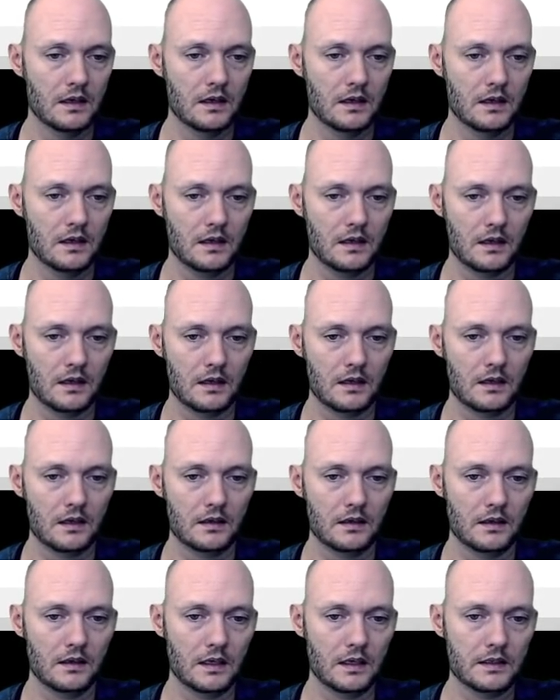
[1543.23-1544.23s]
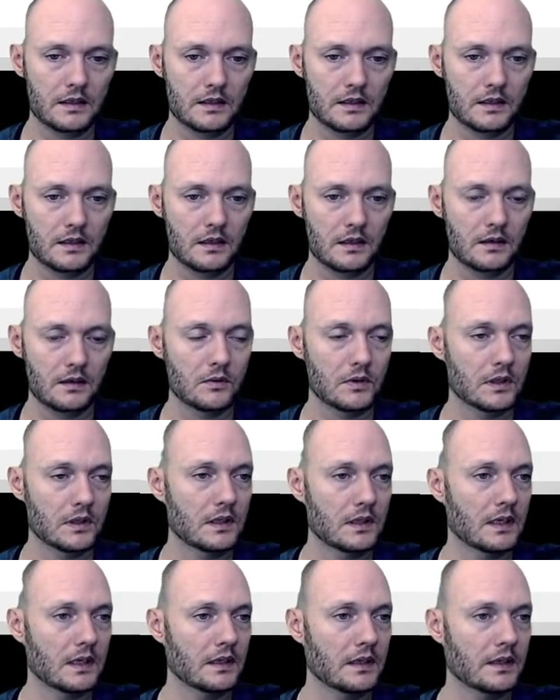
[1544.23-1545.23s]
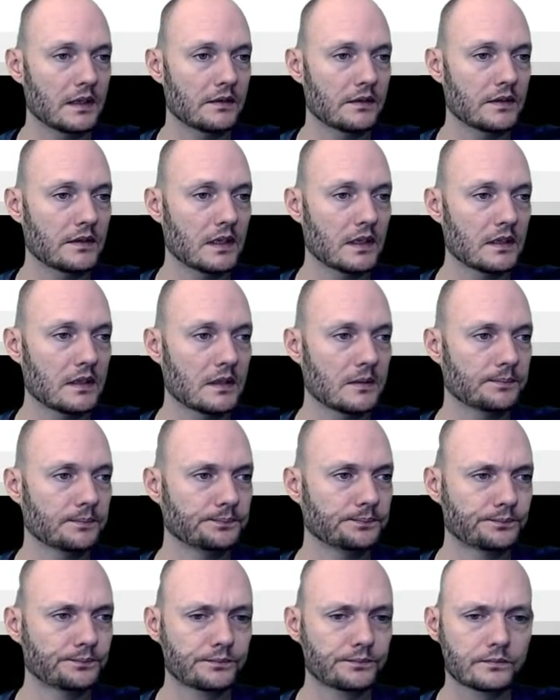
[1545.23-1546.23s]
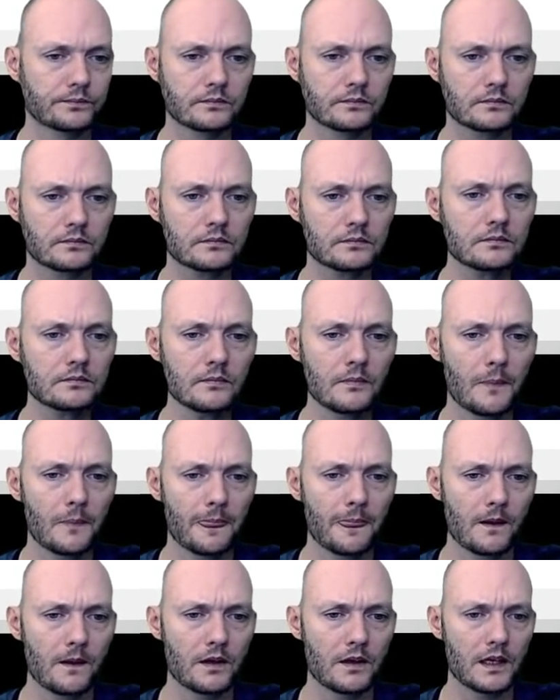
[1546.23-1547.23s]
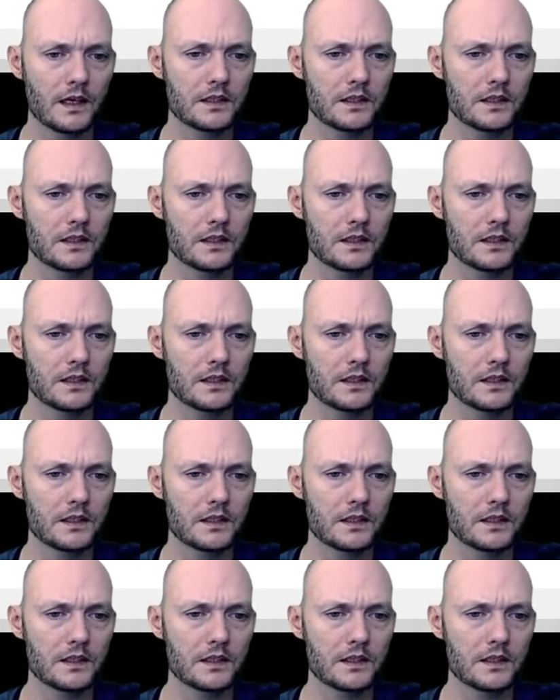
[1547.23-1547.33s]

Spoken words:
and let's see what that gives us. Okay, so